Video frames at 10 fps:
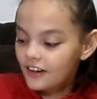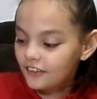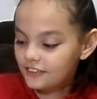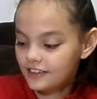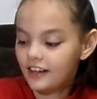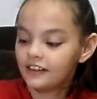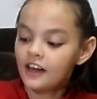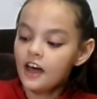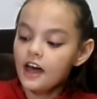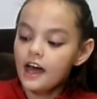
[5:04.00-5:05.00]
Okay.
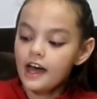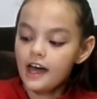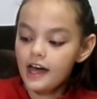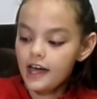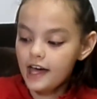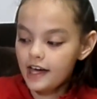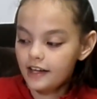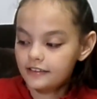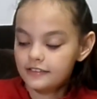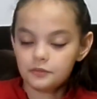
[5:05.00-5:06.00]

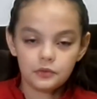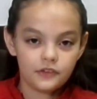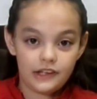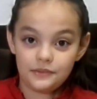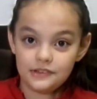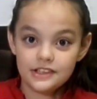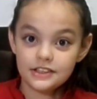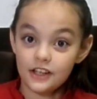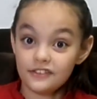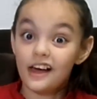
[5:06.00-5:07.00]
And, well, that's what he
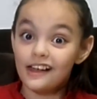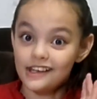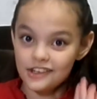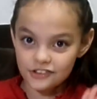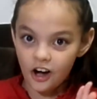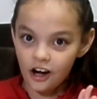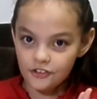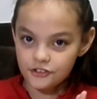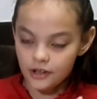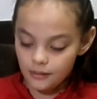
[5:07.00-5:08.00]
does, and it's
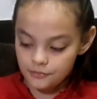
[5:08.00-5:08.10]
awesome.